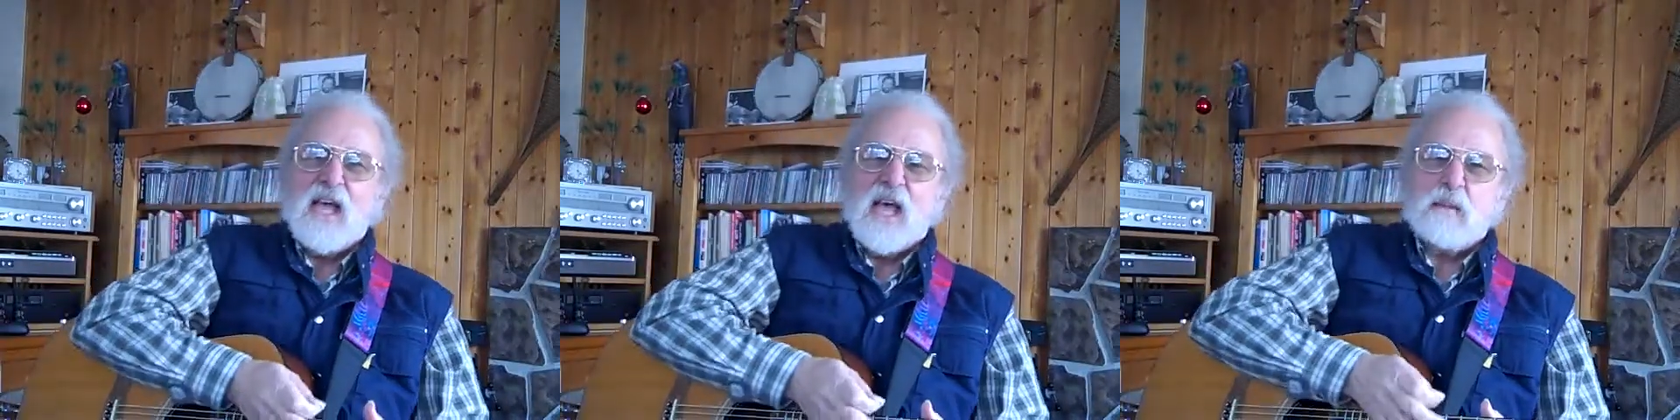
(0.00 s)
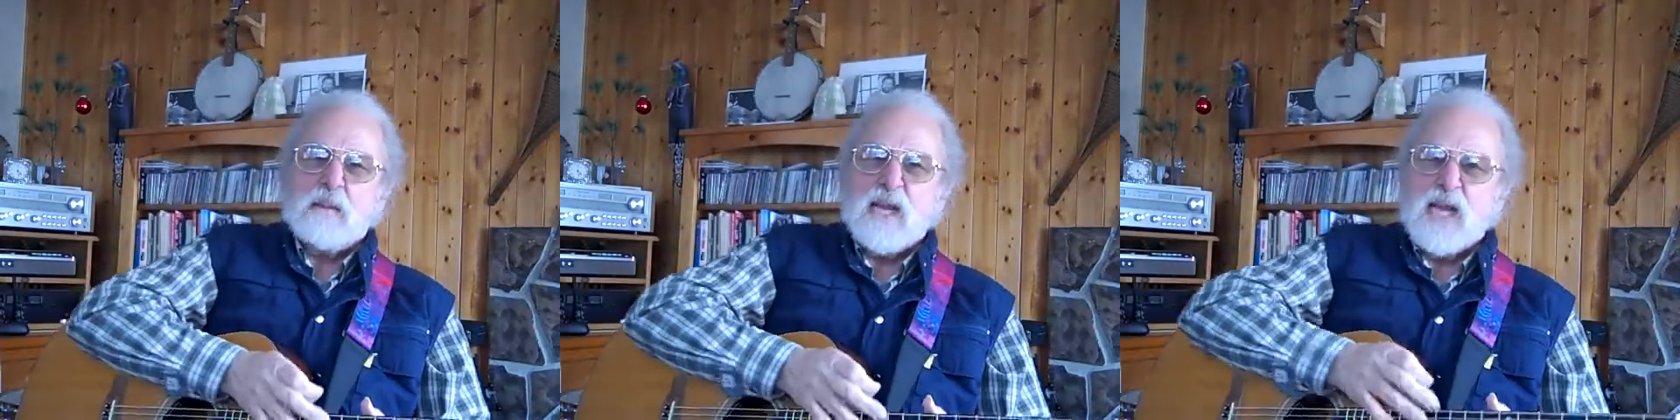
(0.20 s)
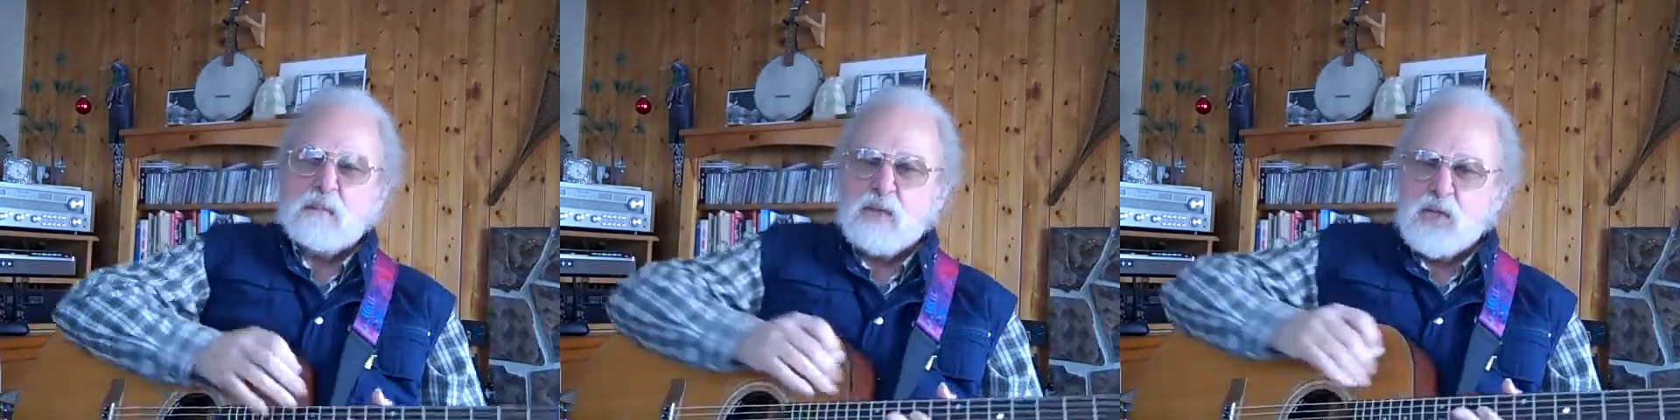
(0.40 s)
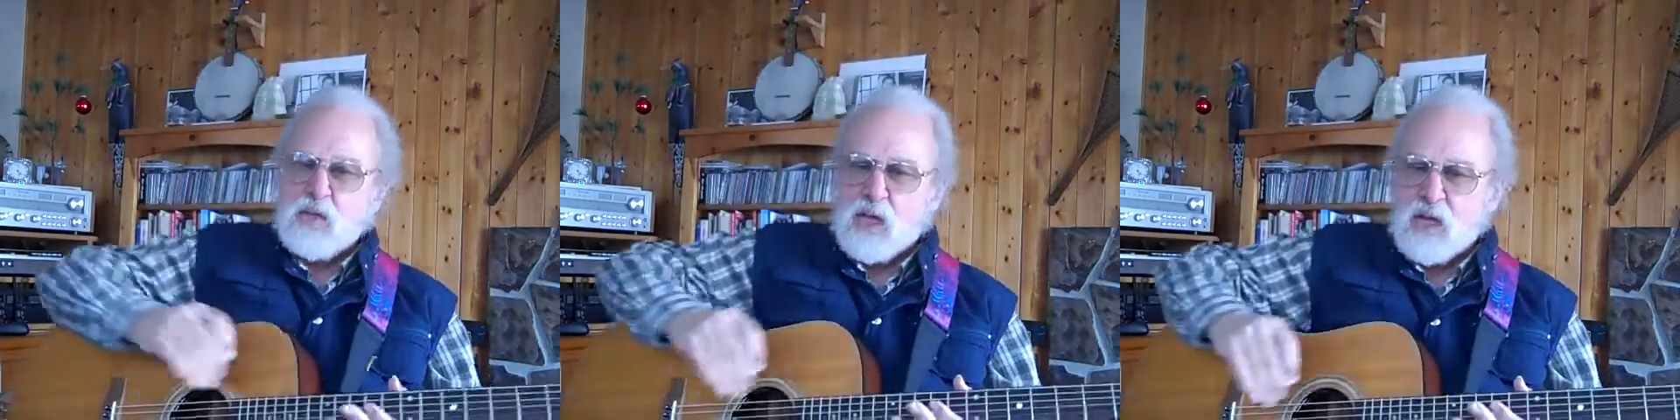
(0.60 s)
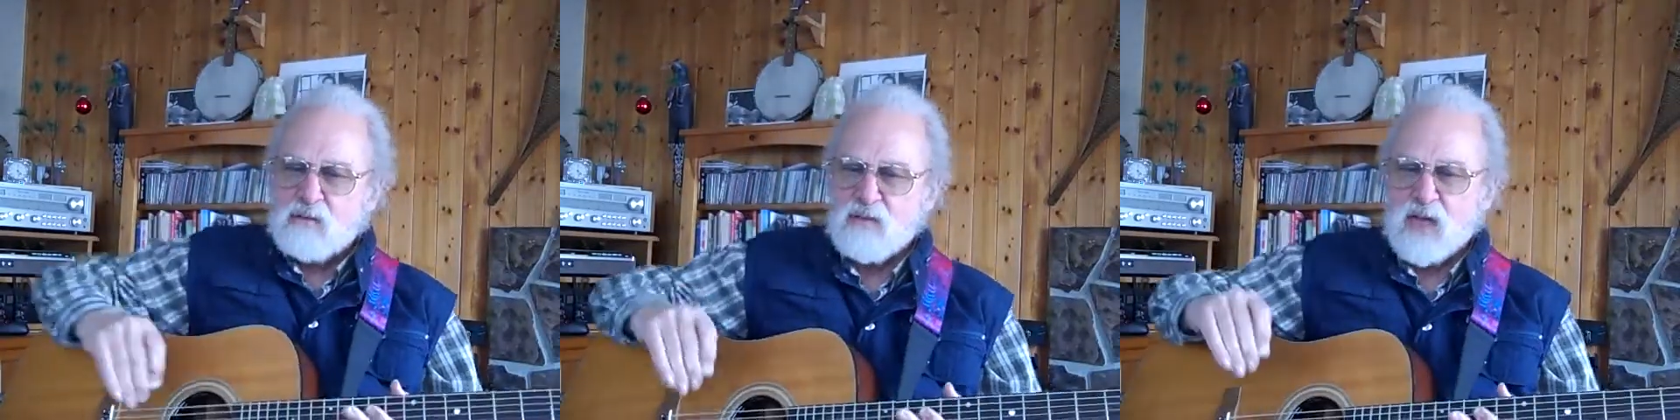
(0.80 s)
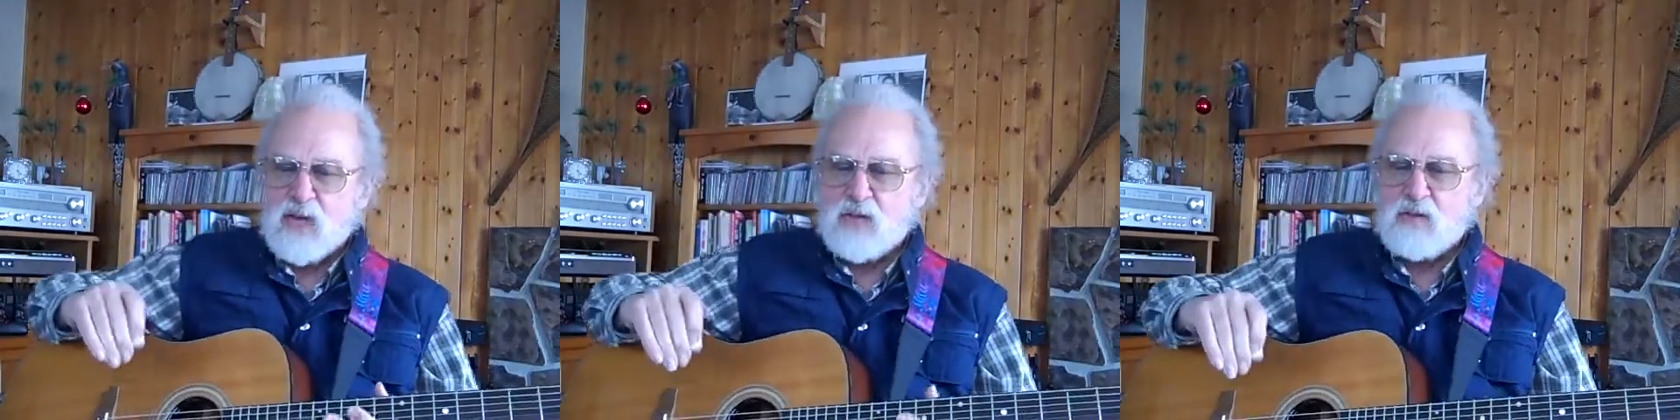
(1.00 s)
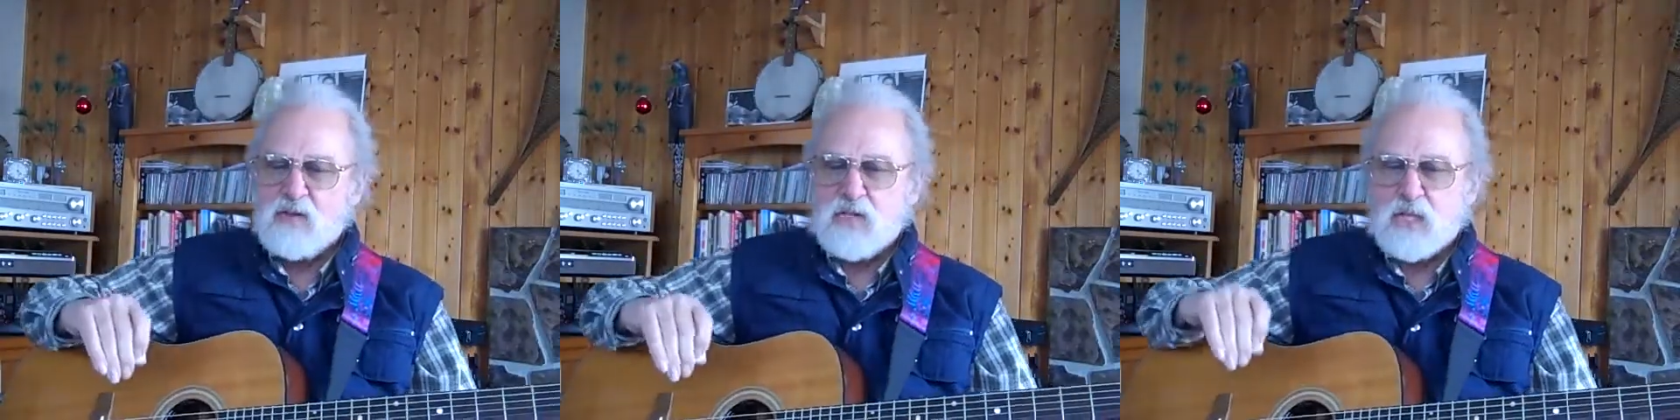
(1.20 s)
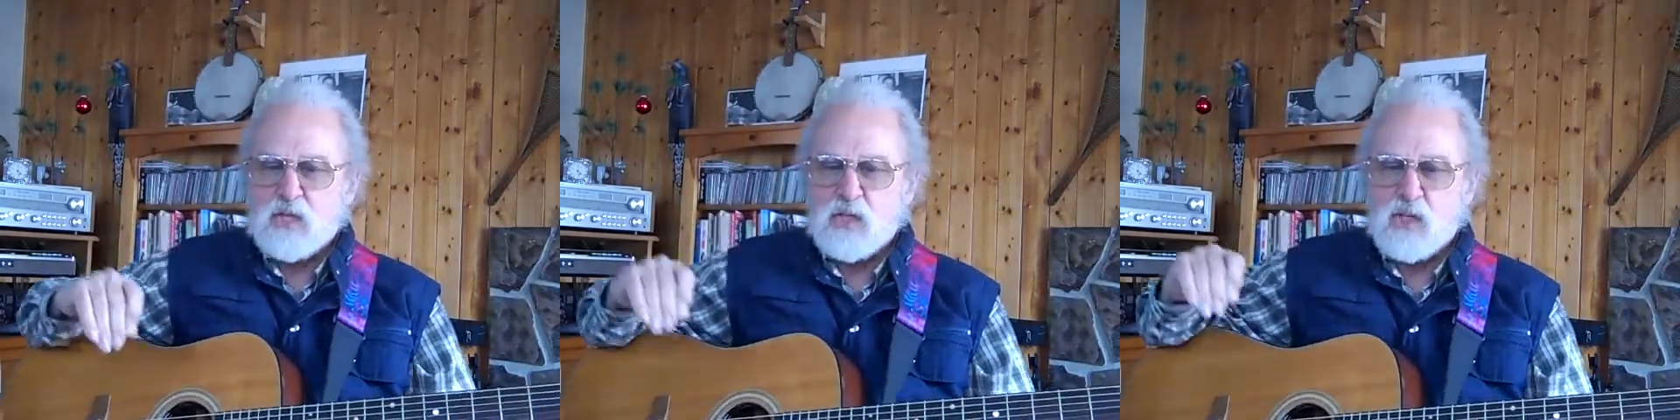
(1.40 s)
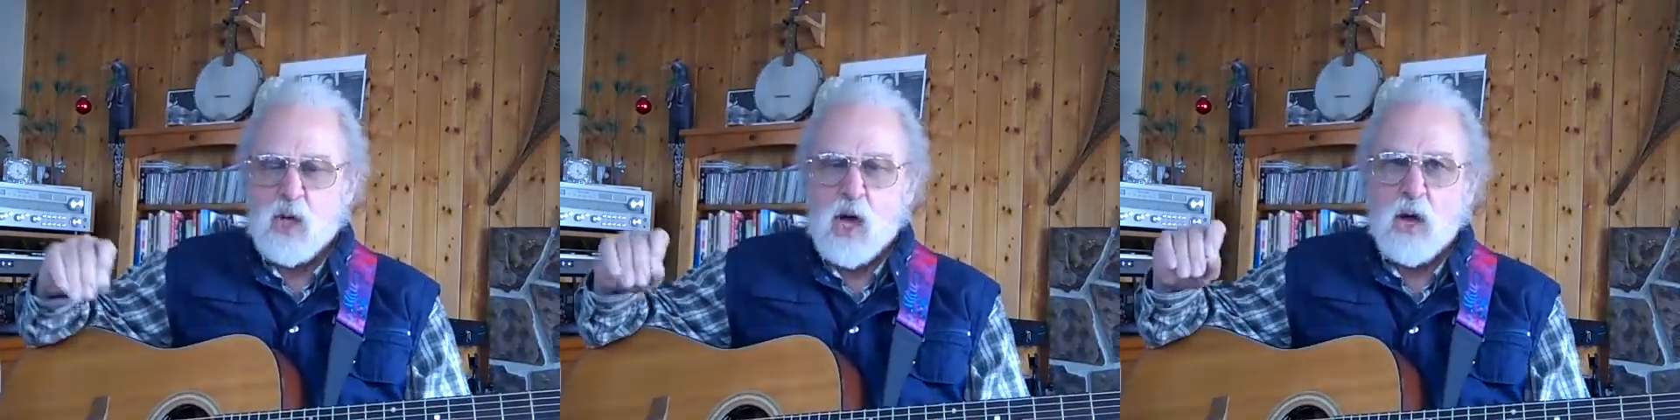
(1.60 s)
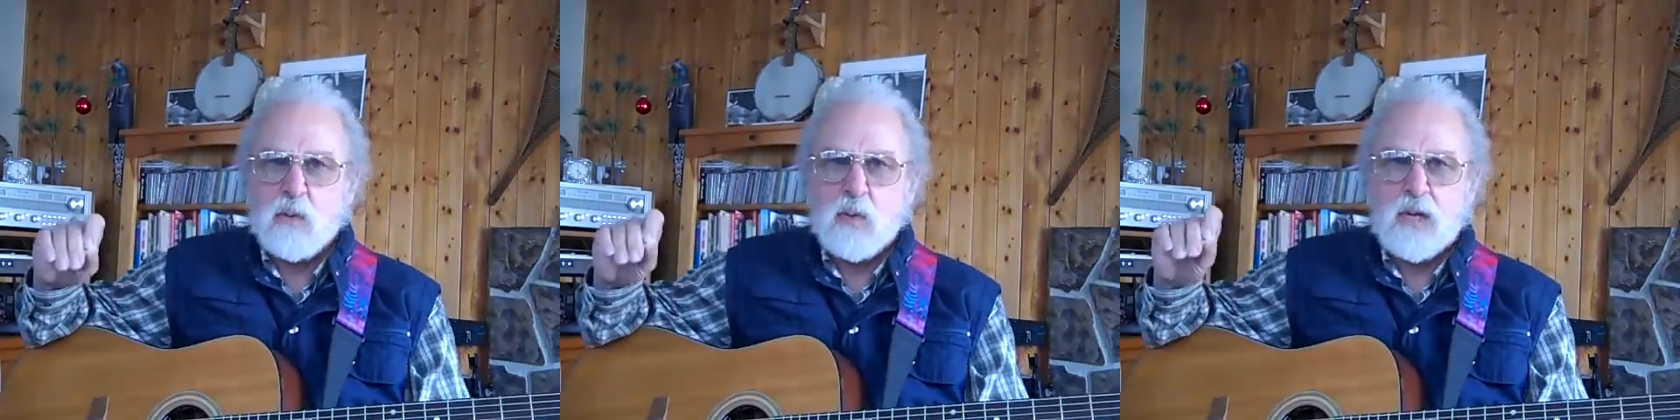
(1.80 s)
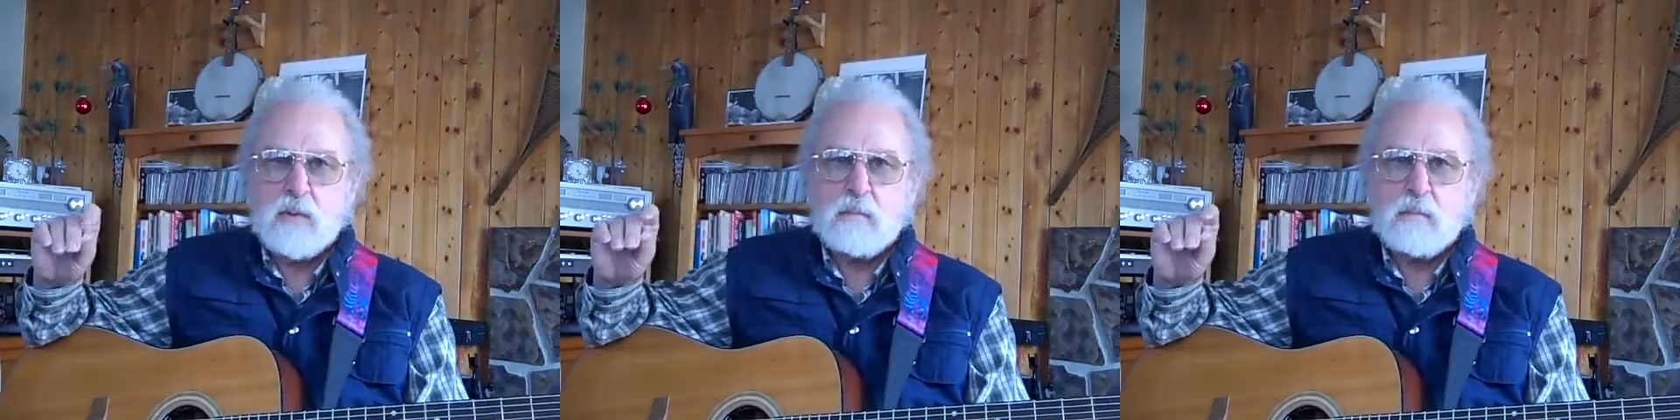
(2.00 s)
My name is John Vella. This is a song written